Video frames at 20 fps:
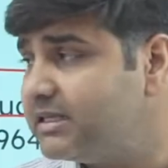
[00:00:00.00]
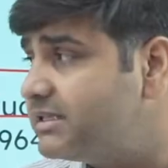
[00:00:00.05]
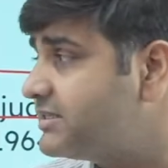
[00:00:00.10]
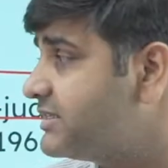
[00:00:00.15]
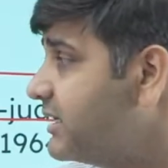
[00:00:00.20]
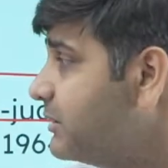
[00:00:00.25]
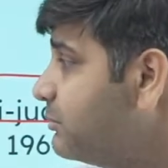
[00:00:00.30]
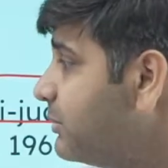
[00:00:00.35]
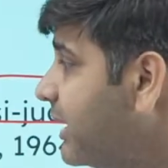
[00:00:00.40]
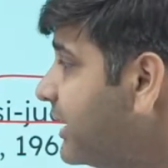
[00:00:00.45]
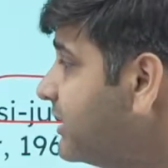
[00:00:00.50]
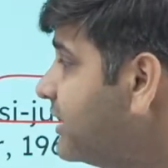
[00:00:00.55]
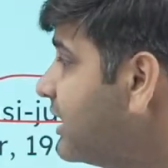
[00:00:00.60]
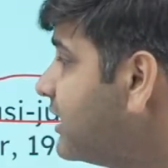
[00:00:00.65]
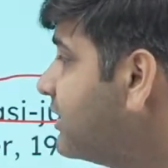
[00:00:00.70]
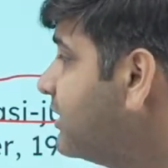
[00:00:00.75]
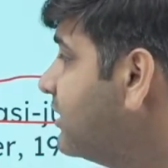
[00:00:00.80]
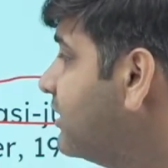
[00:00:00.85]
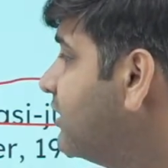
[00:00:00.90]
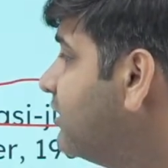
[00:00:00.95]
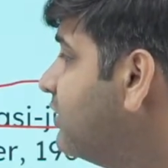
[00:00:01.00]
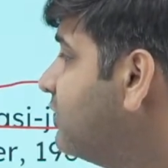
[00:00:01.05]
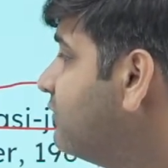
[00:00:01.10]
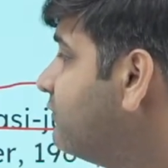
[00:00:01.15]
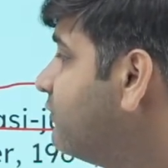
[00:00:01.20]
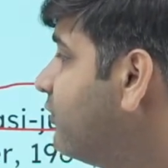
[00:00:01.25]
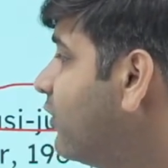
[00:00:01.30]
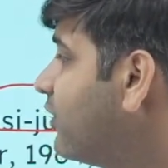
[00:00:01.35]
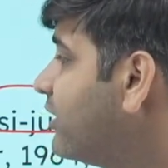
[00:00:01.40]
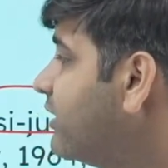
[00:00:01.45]
is done by the
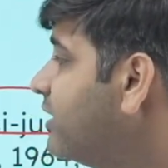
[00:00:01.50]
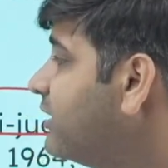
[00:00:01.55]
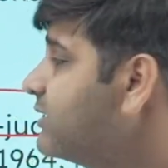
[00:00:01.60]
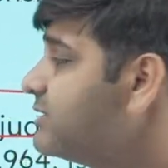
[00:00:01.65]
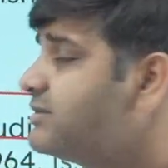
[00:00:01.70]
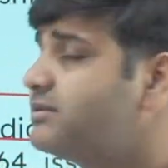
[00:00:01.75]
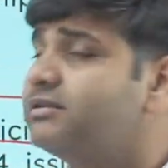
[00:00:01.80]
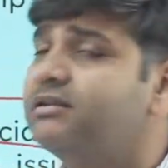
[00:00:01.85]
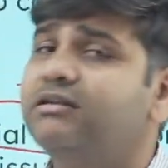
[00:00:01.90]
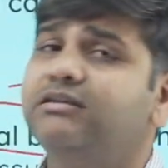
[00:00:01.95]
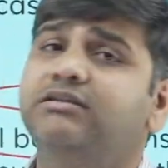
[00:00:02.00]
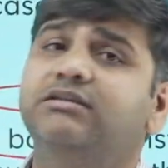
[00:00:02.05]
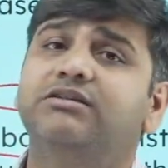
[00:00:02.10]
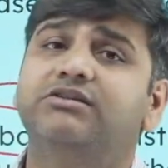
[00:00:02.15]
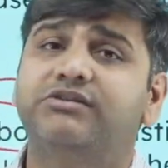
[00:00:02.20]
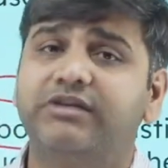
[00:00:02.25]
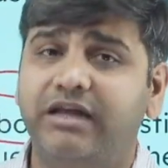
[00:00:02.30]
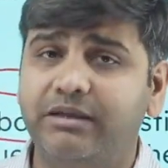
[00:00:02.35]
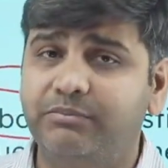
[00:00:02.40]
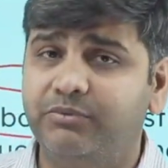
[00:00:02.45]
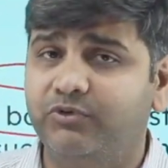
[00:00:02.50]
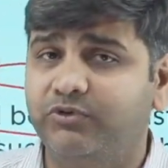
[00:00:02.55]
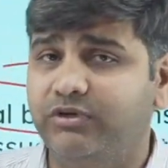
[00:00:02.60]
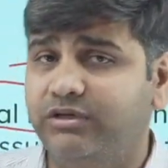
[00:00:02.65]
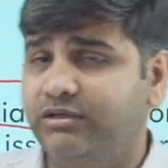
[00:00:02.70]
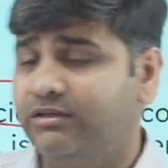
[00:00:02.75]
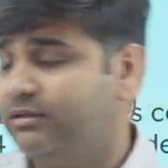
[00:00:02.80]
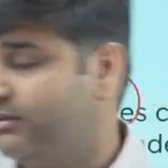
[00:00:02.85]
foreigners tribunal.